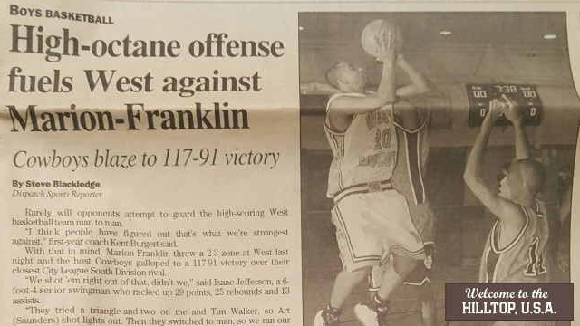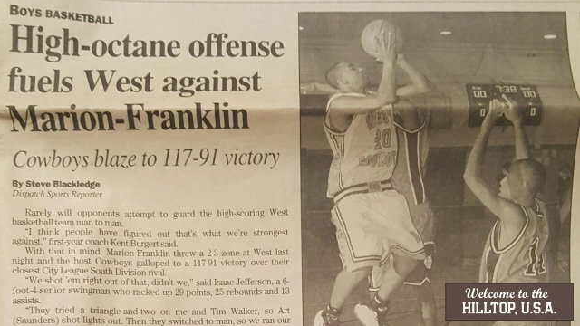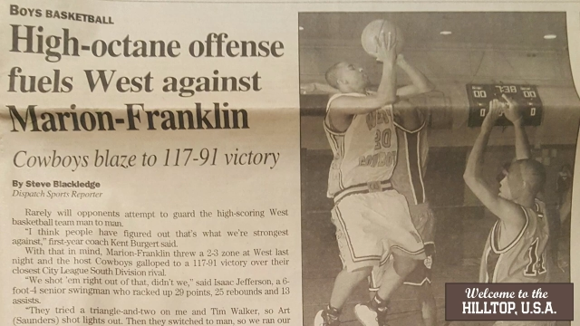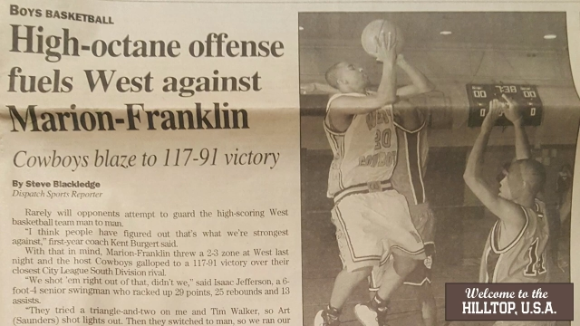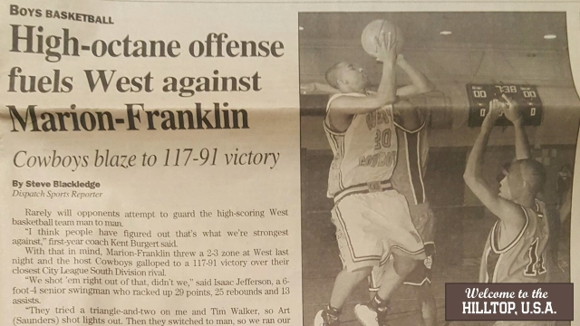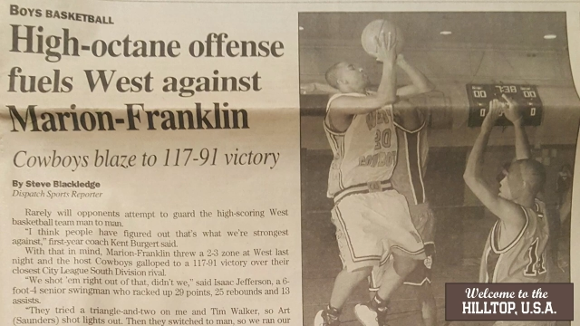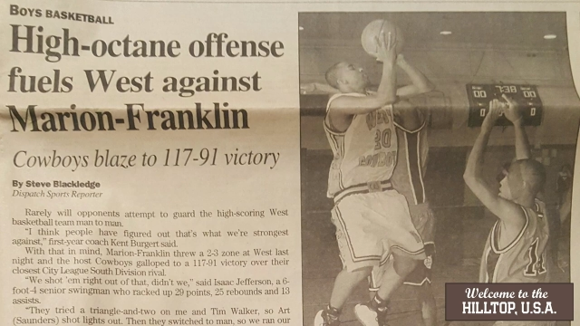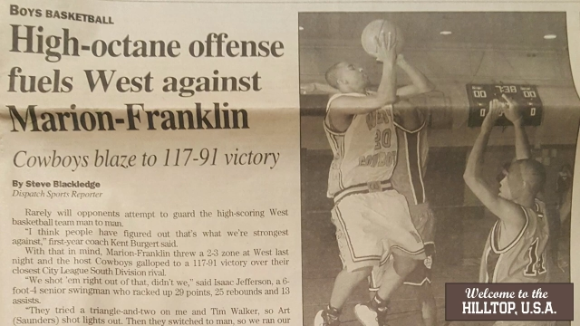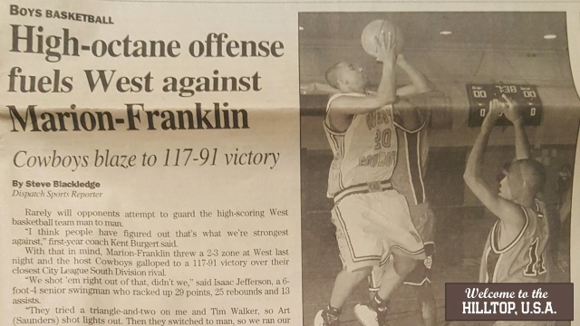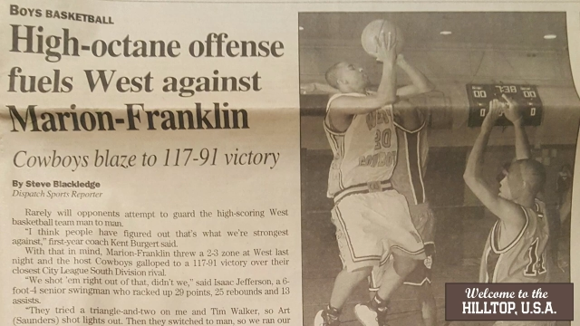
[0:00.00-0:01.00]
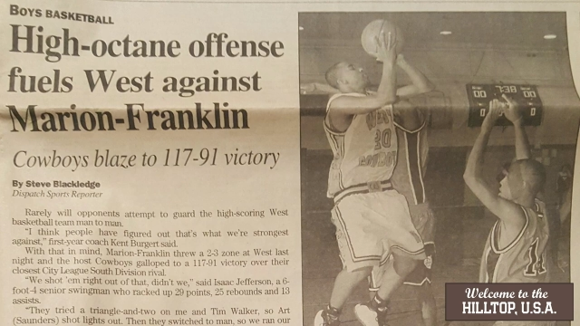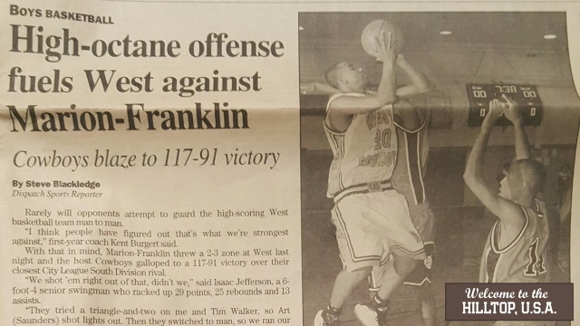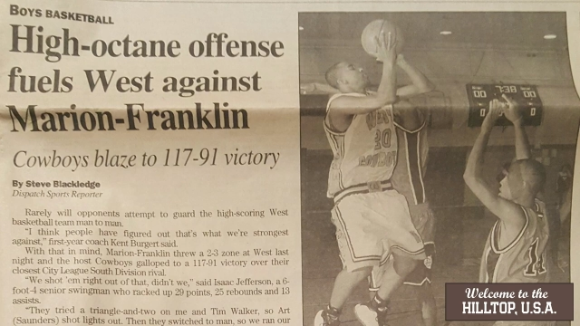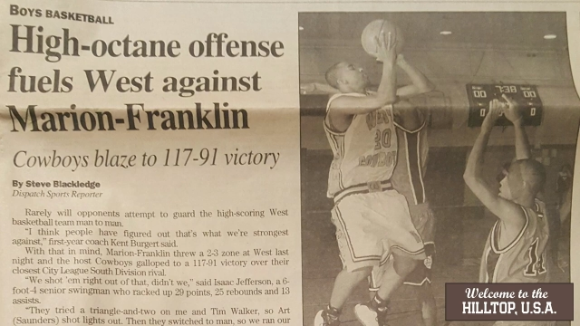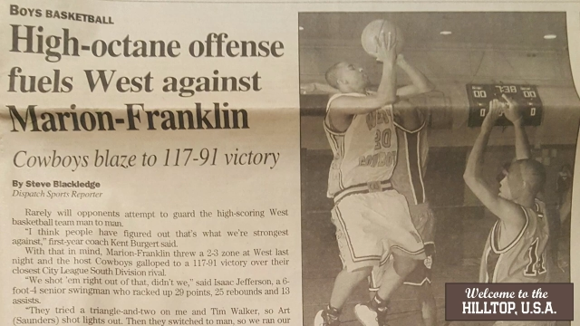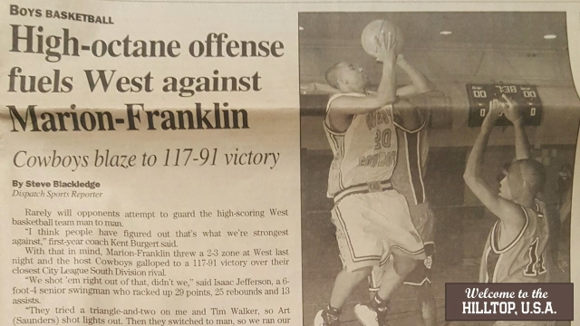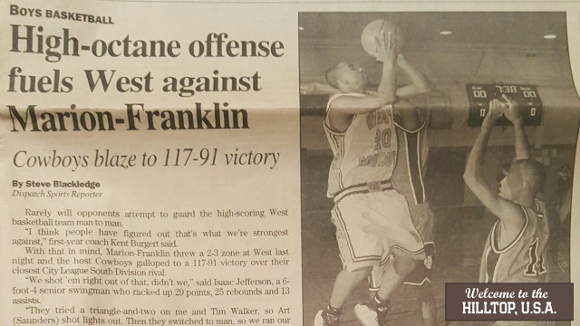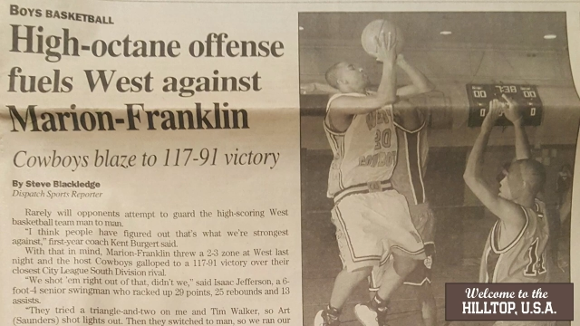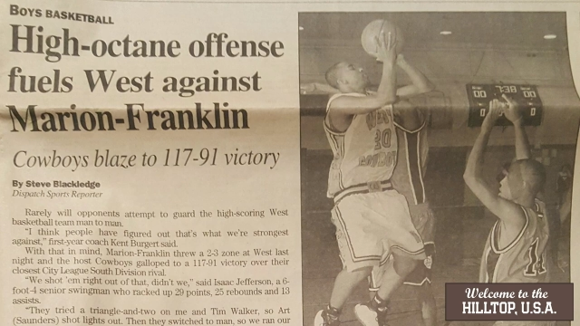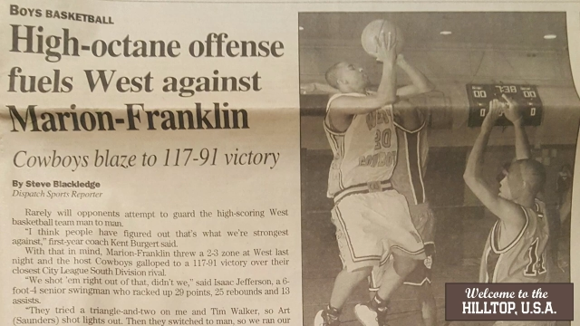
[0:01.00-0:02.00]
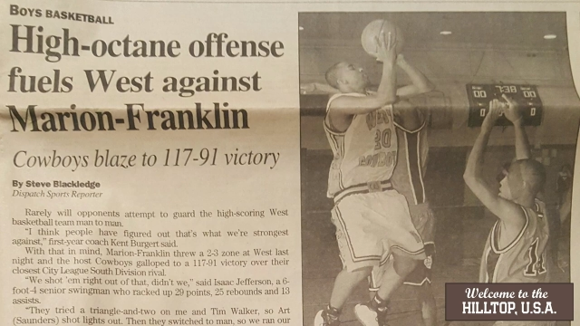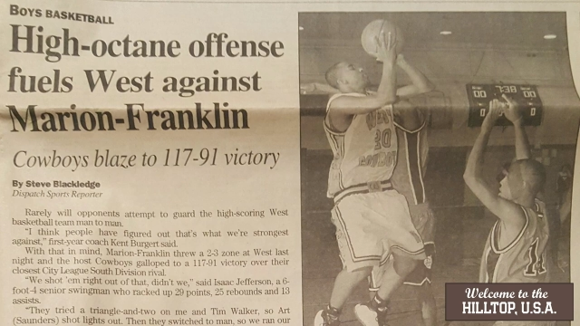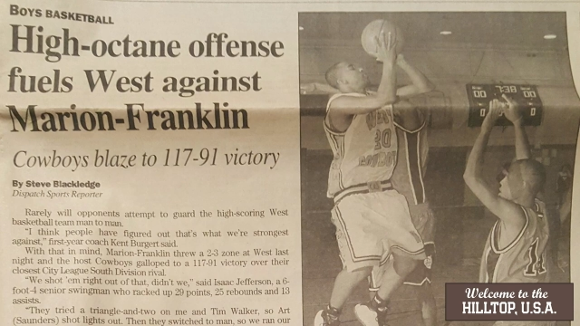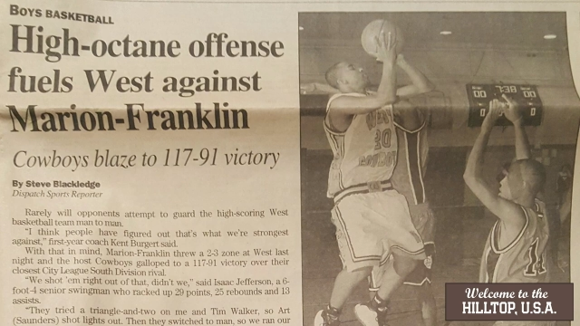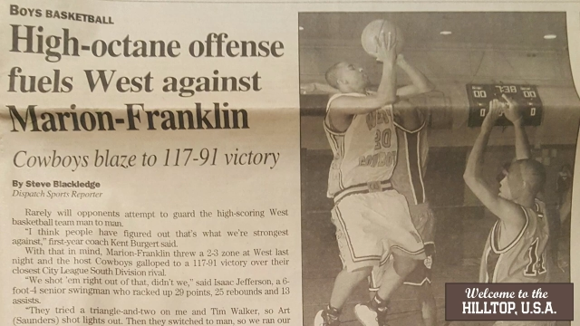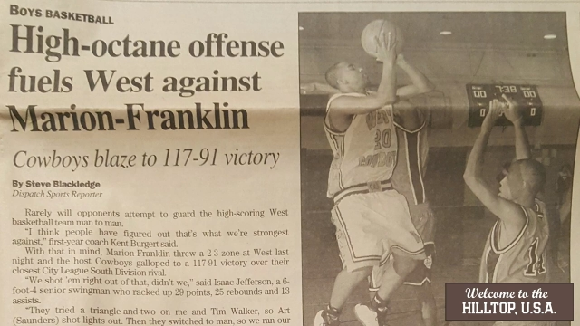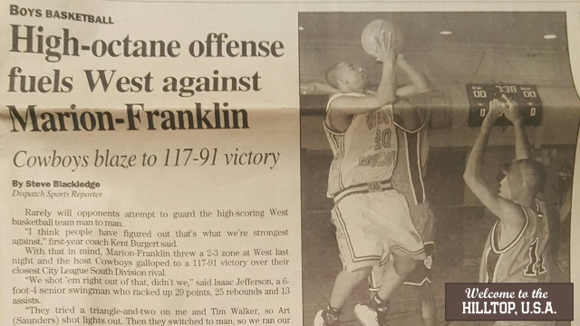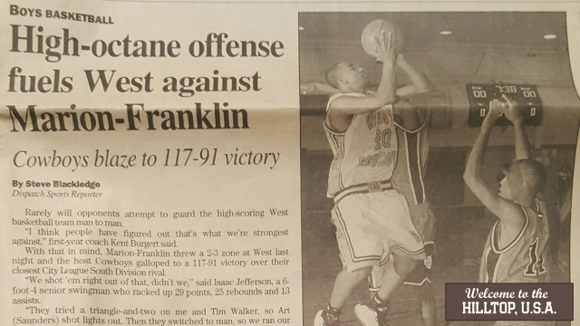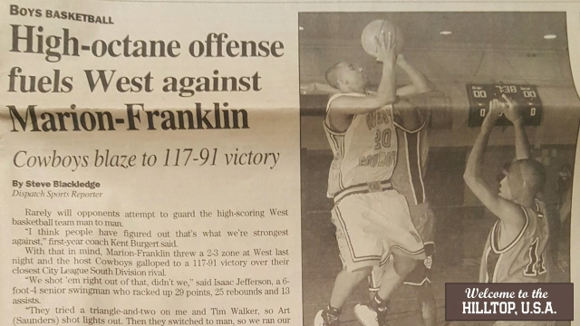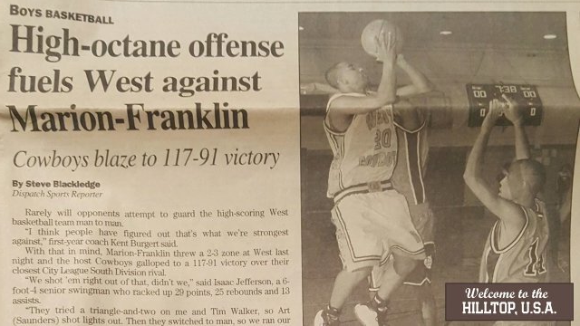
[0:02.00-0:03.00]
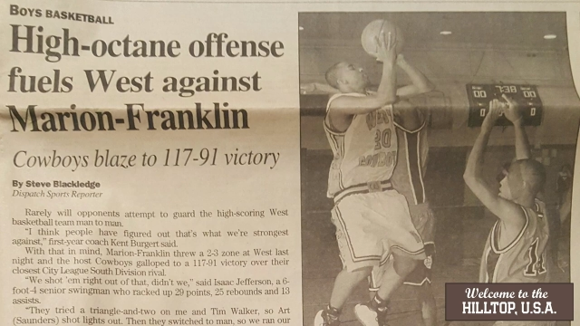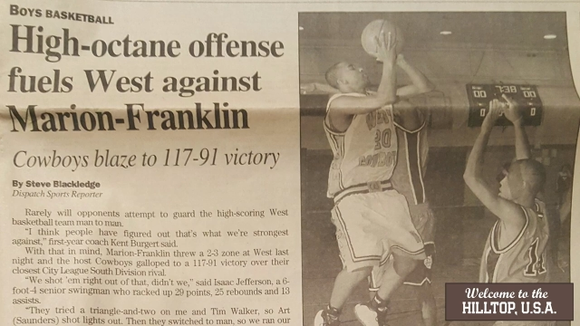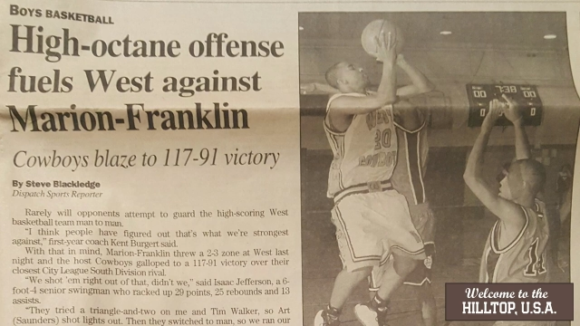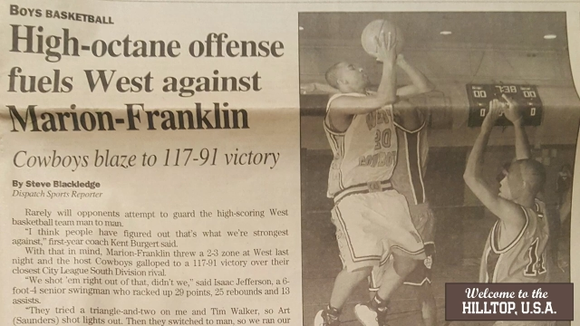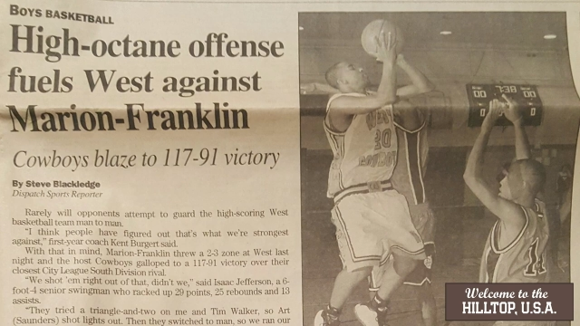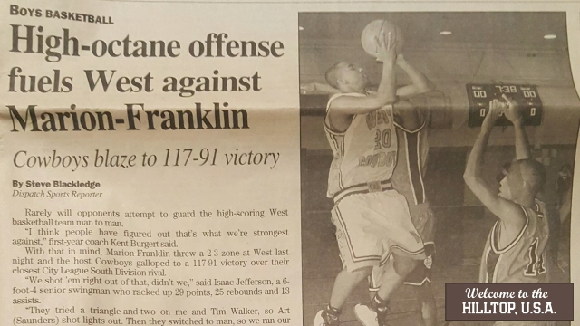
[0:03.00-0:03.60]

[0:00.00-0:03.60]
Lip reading: (no speaker visible)